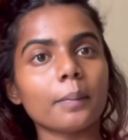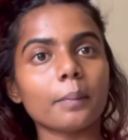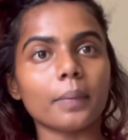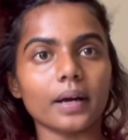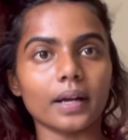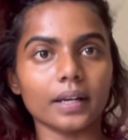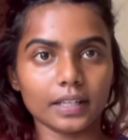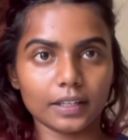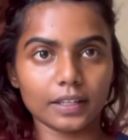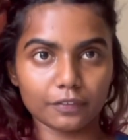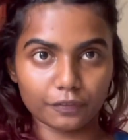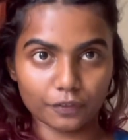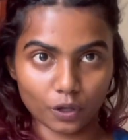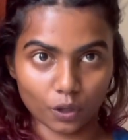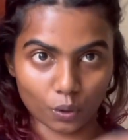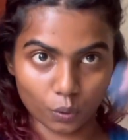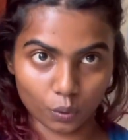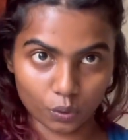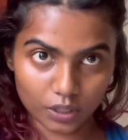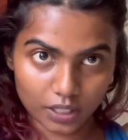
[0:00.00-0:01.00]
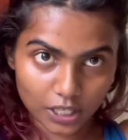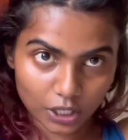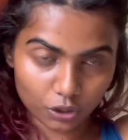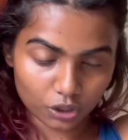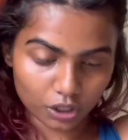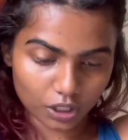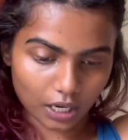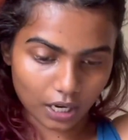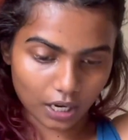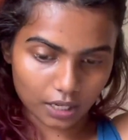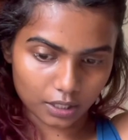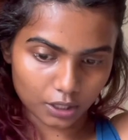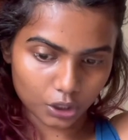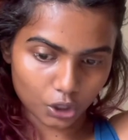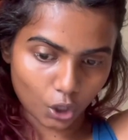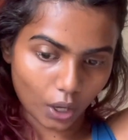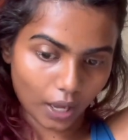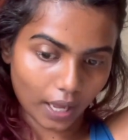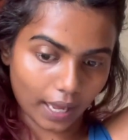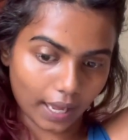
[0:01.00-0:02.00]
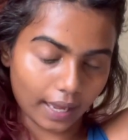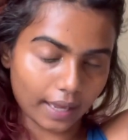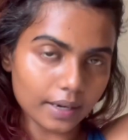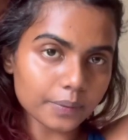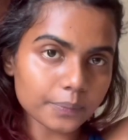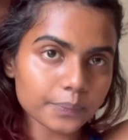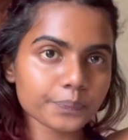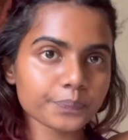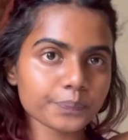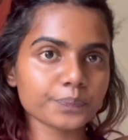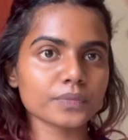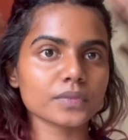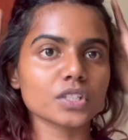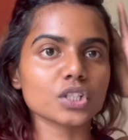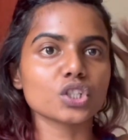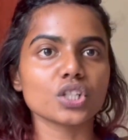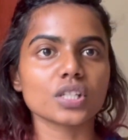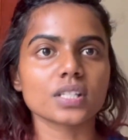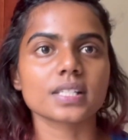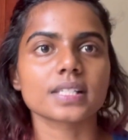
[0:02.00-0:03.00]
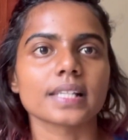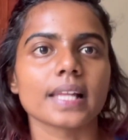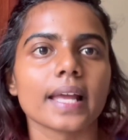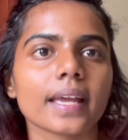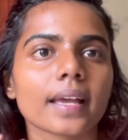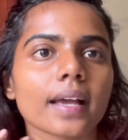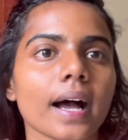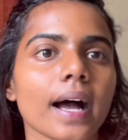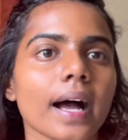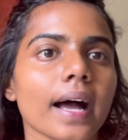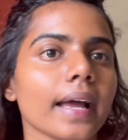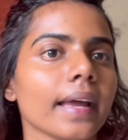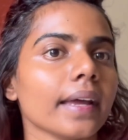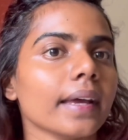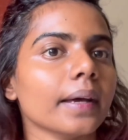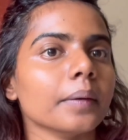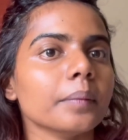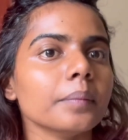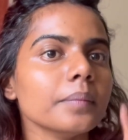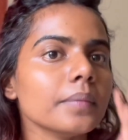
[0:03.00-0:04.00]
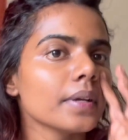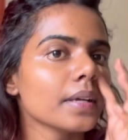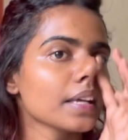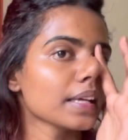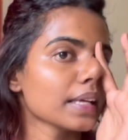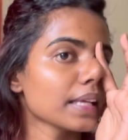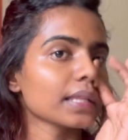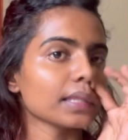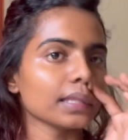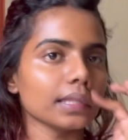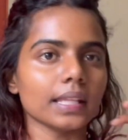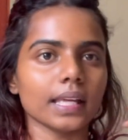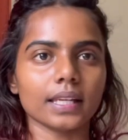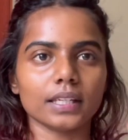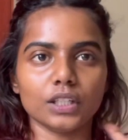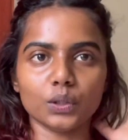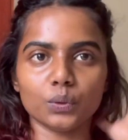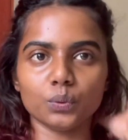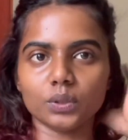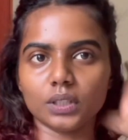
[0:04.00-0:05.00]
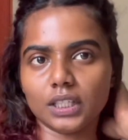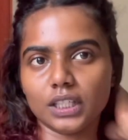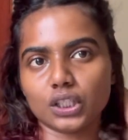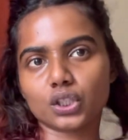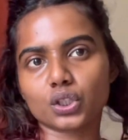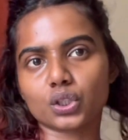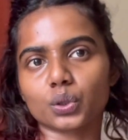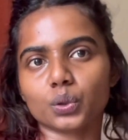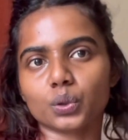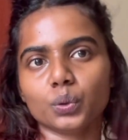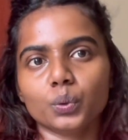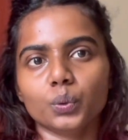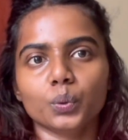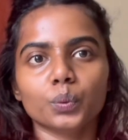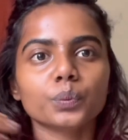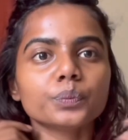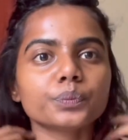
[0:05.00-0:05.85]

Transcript: But if you're only gonna color your hair, just like I am, then you need to,